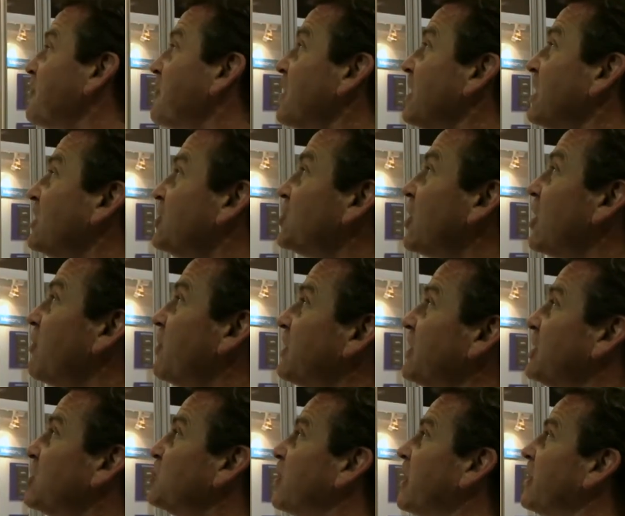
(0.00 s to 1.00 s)
Let's start with
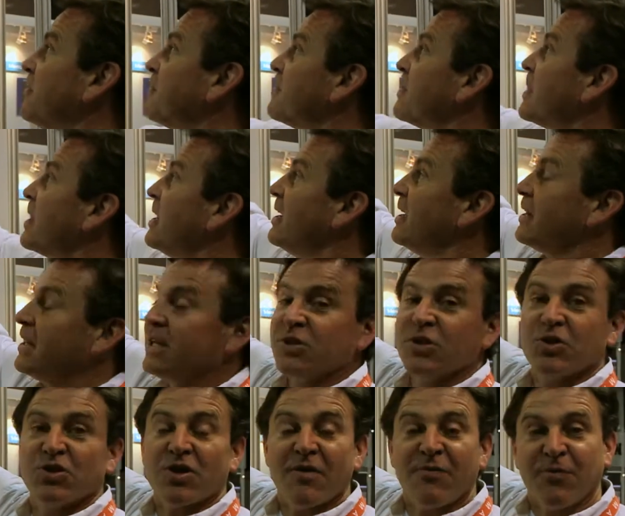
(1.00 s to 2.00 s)
this one. This
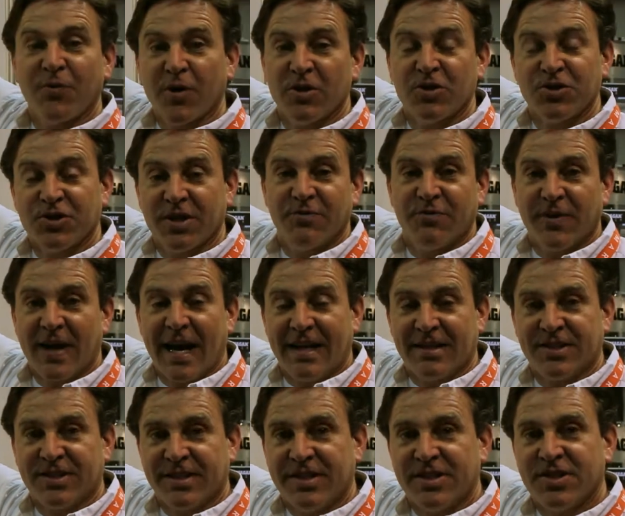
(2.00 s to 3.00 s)
is our first and
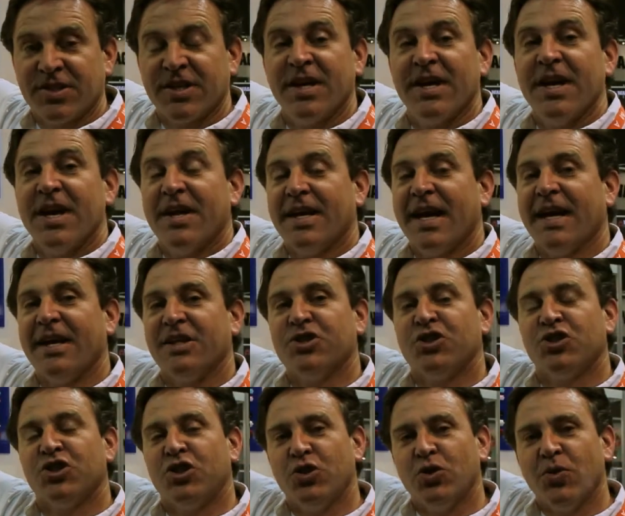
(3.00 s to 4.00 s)
fastest. That is
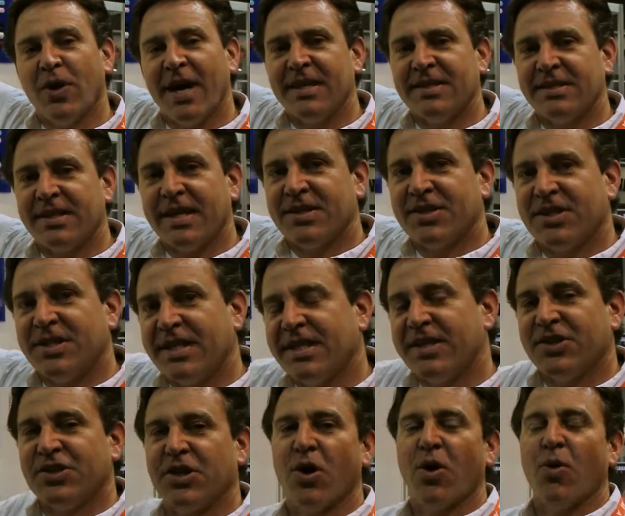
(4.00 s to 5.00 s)
2
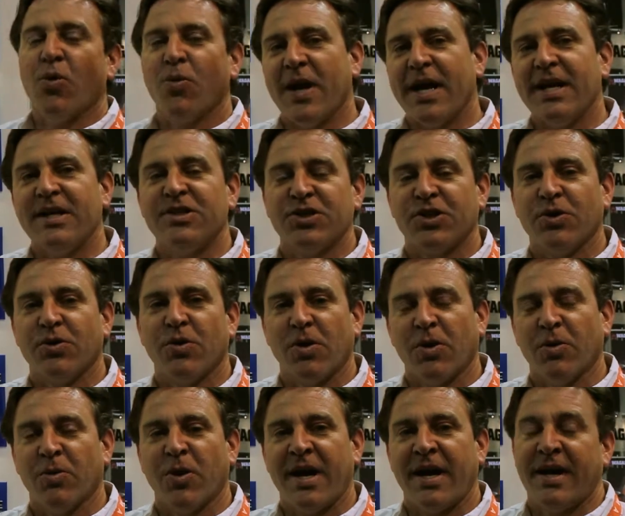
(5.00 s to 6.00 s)
SSDs in a RAID 0
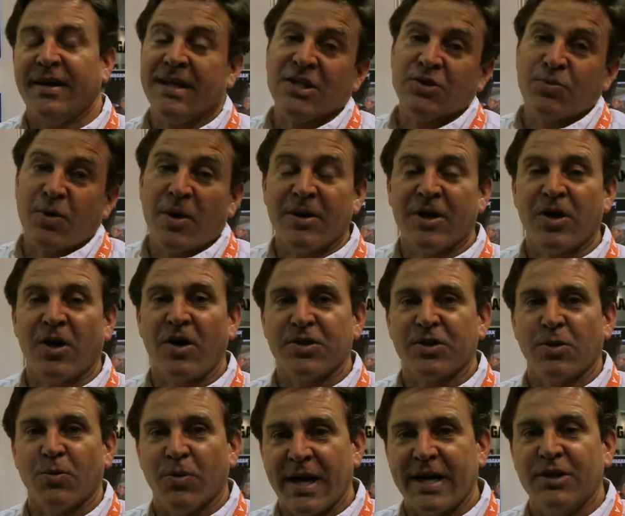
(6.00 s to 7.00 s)
array. That's why we call it
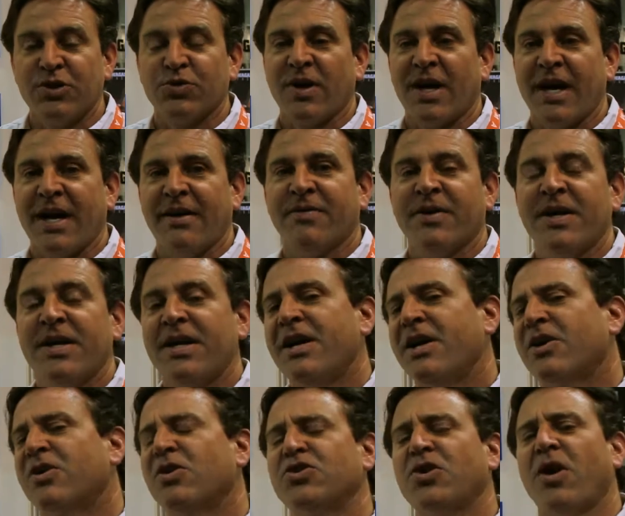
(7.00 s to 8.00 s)
the RAID drive.
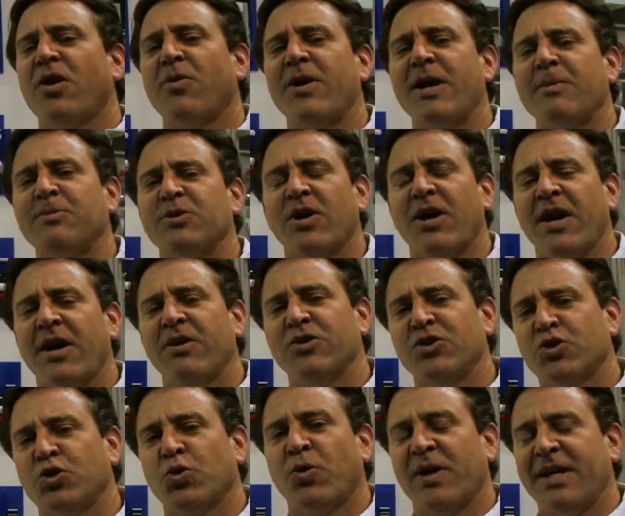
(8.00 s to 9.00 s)
It goes all the way up to
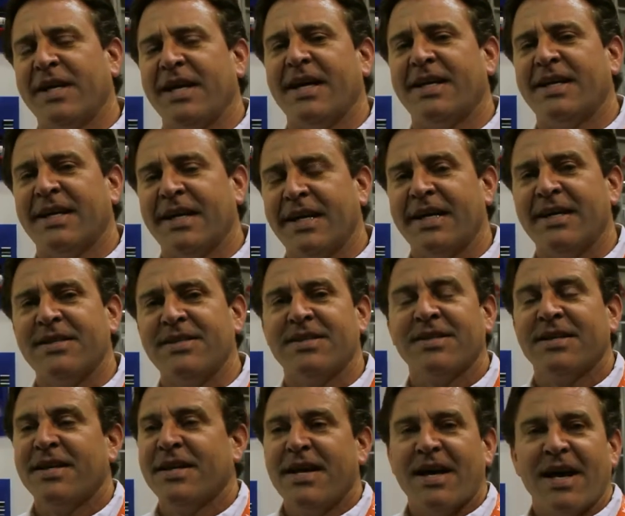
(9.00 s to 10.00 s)
128 gigs,
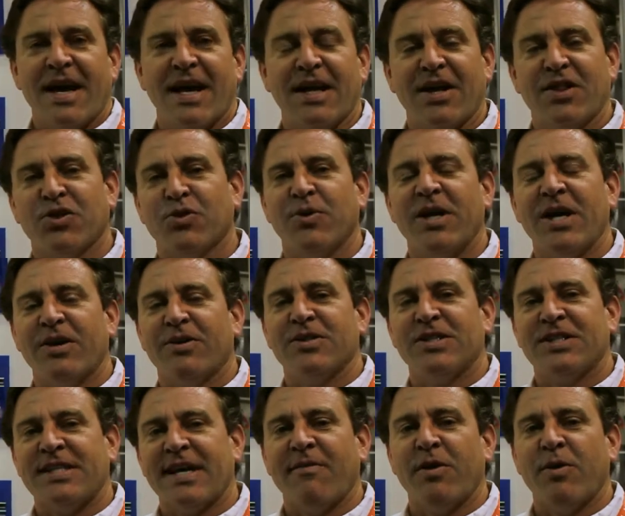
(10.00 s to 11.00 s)
and at
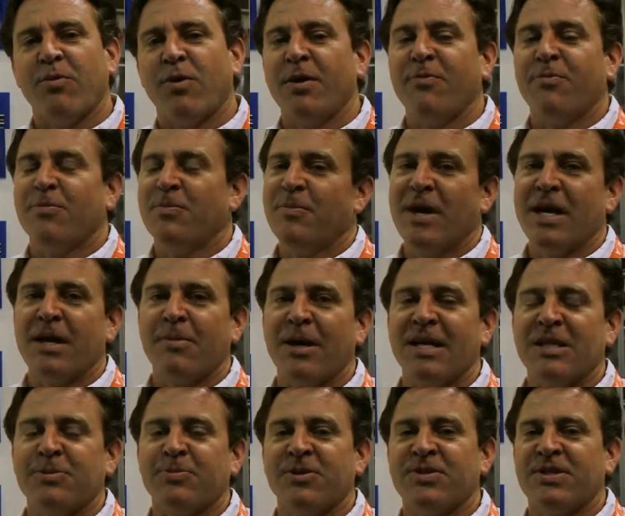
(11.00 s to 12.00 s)
371
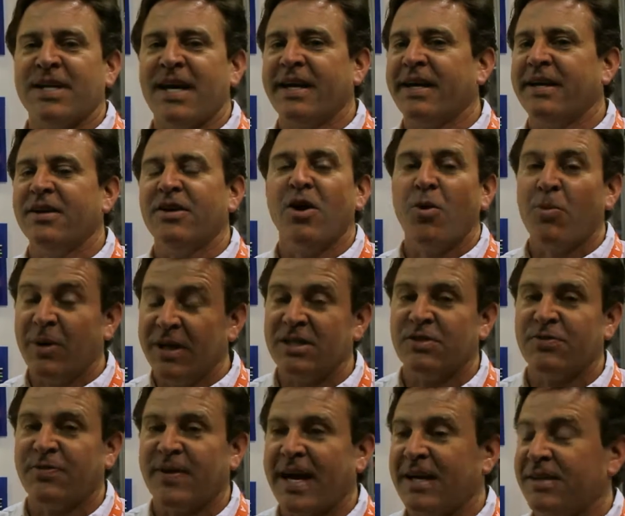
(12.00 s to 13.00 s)
megabytes per second, nobody's
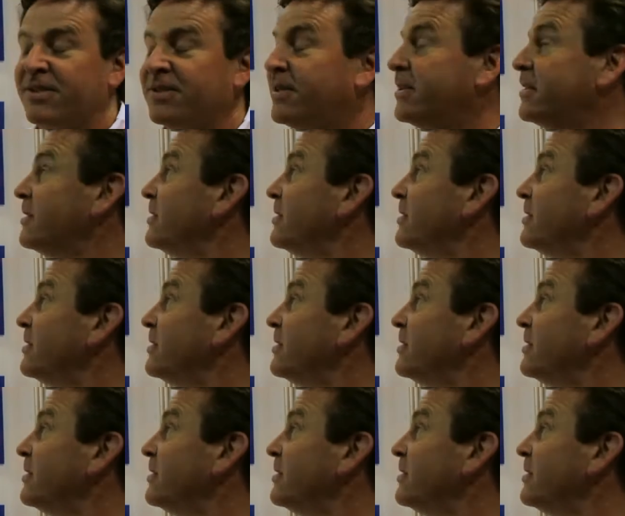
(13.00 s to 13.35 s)
faster.